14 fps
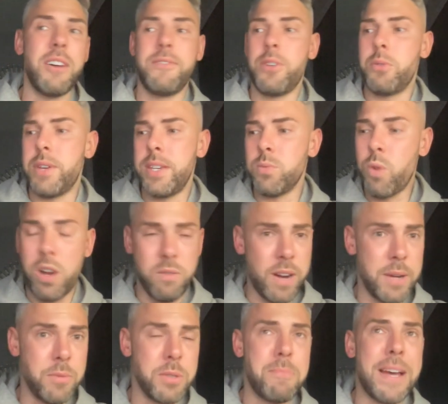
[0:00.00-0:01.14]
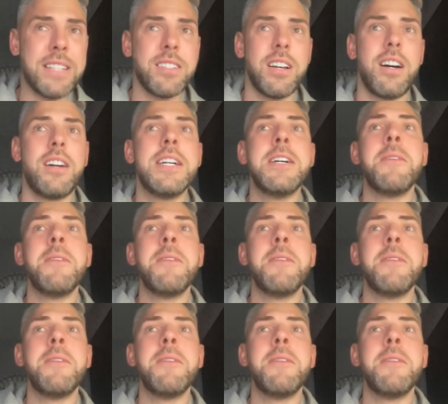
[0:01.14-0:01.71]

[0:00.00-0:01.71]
I felt his work rate was better.